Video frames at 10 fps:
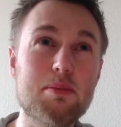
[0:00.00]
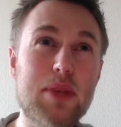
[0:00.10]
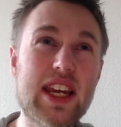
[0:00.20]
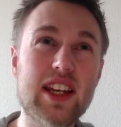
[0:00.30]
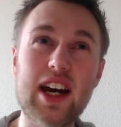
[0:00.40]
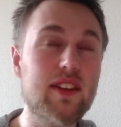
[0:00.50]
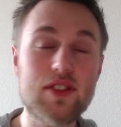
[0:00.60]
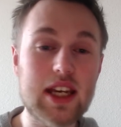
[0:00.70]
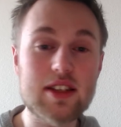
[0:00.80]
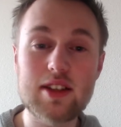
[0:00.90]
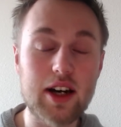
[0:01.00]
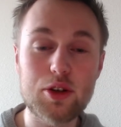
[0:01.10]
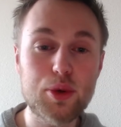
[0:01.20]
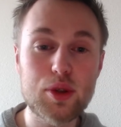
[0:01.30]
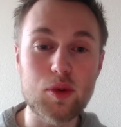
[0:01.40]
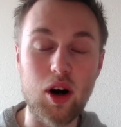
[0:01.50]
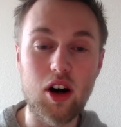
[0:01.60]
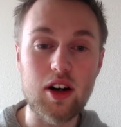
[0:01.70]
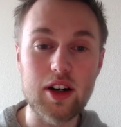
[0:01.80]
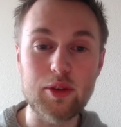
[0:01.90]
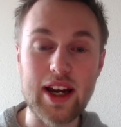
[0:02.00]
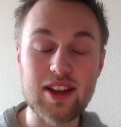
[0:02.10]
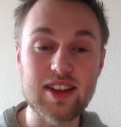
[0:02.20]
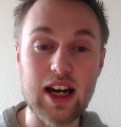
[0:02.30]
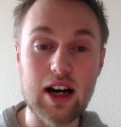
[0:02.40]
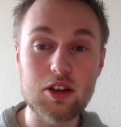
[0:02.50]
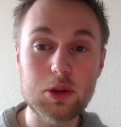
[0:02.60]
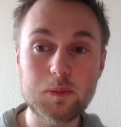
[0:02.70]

Being an INFJ is not who you are right now.